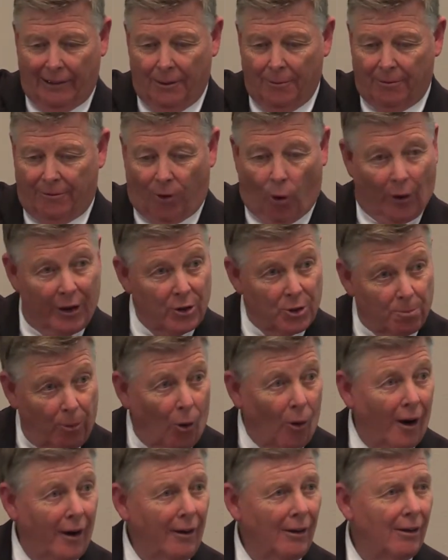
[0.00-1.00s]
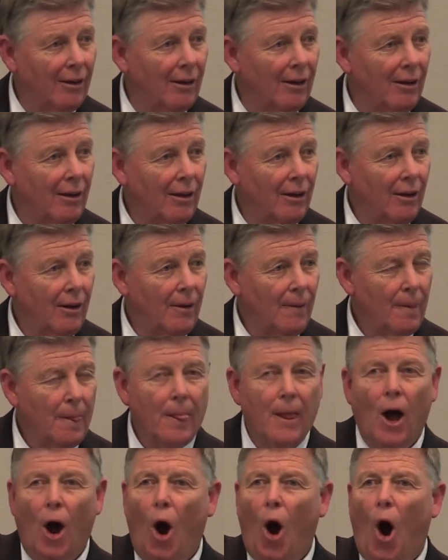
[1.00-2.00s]
before he was born?
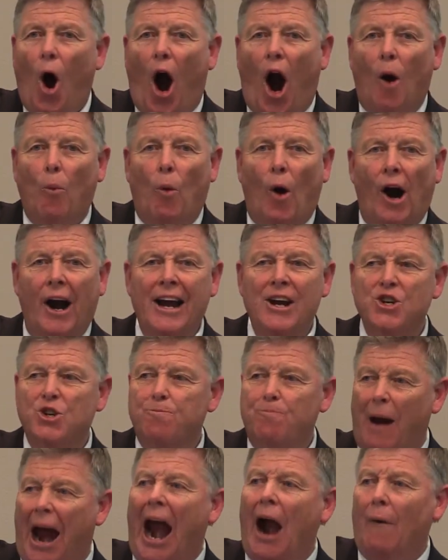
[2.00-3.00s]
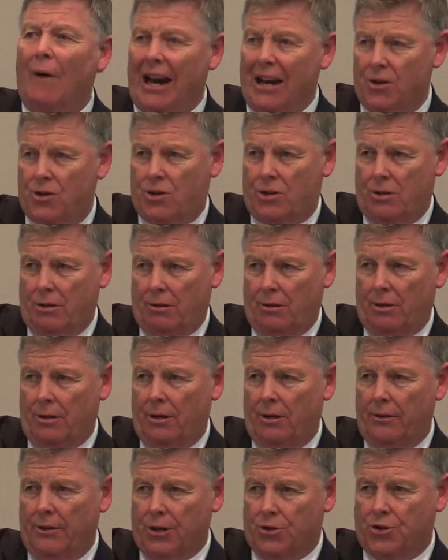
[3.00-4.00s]
Or were his parents
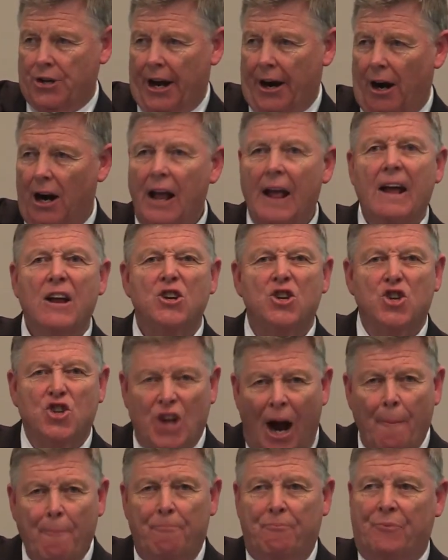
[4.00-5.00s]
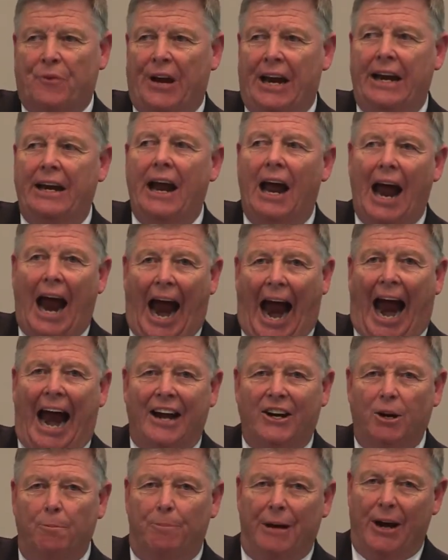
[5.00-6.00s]
the sinner? Something
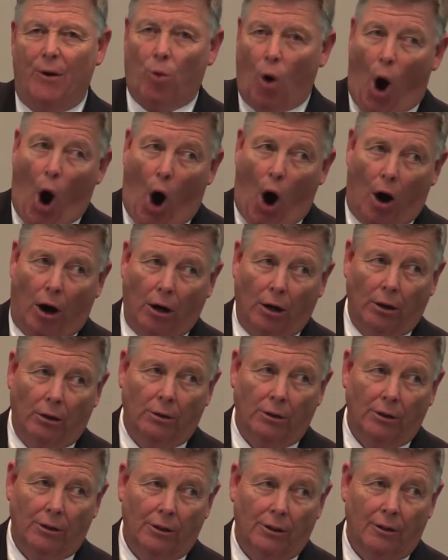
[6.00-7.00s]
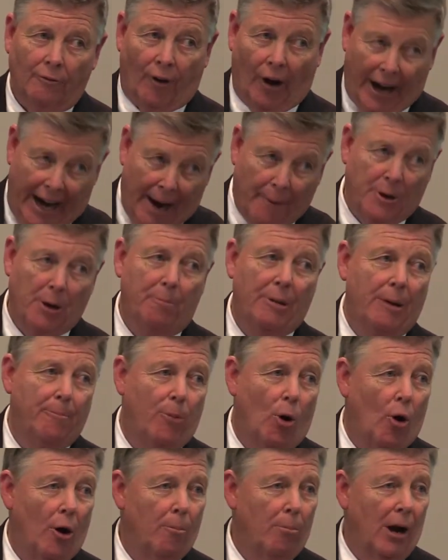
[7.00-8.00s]
had to be wrong for him to be
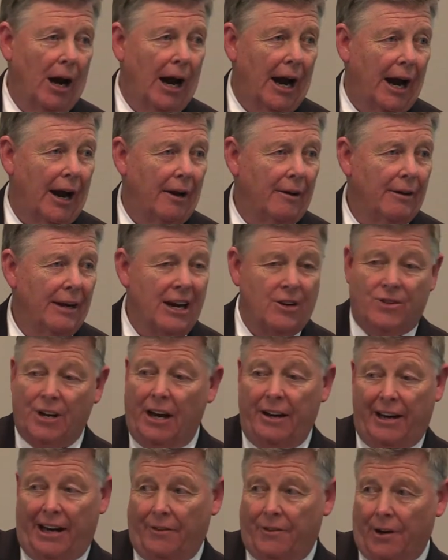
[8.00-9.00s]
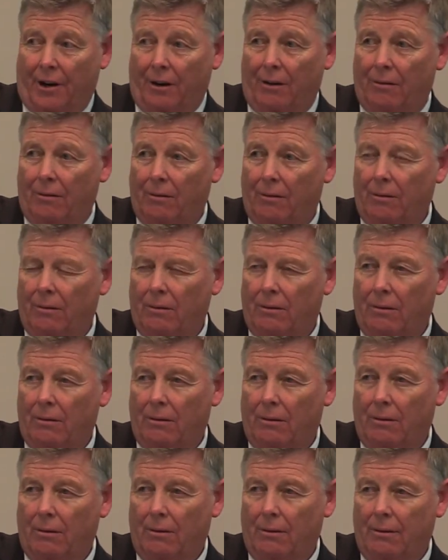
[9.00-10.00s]
born blind. He said, Neither.
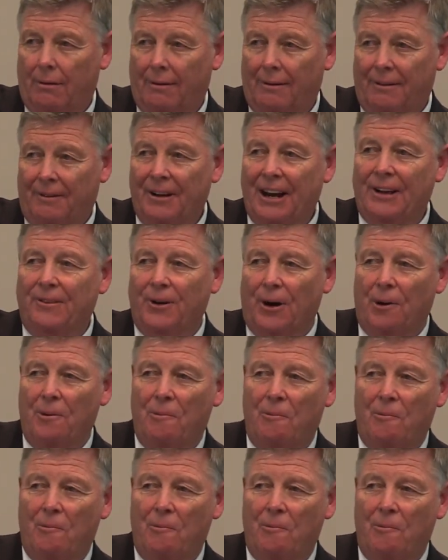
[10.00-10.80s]
Neither.